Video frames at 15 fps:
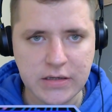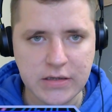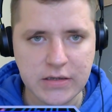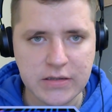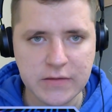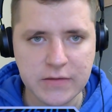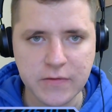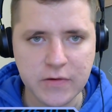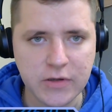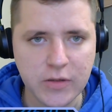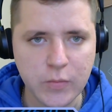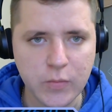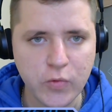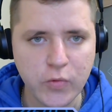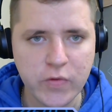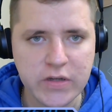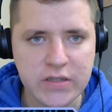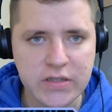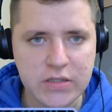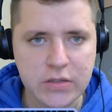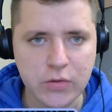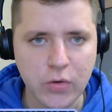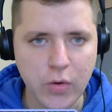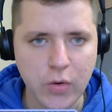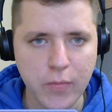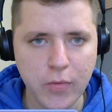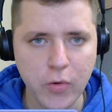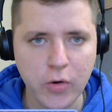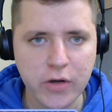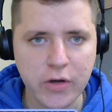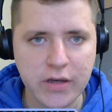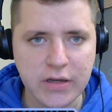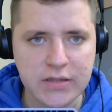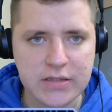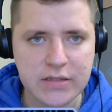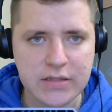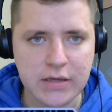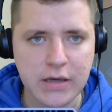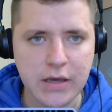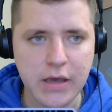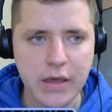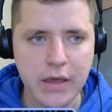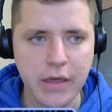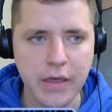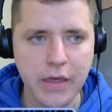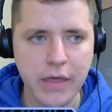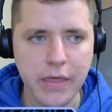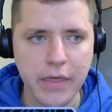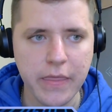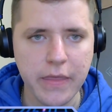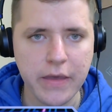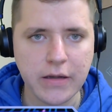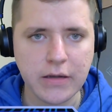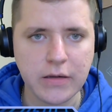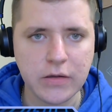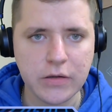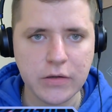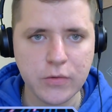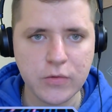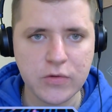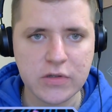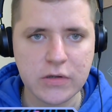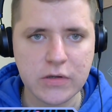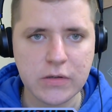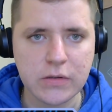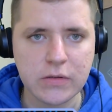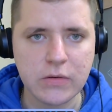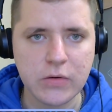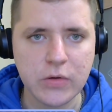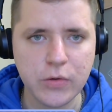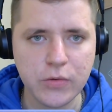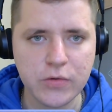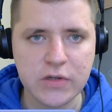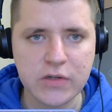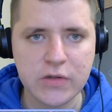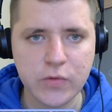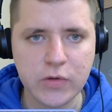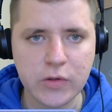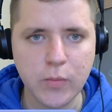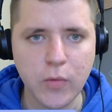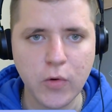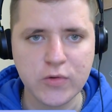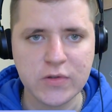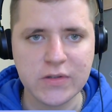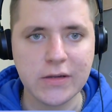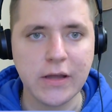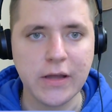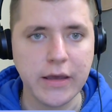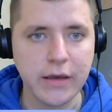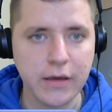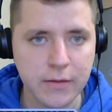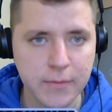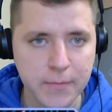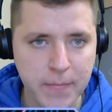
different movies or products that the users will mostly like,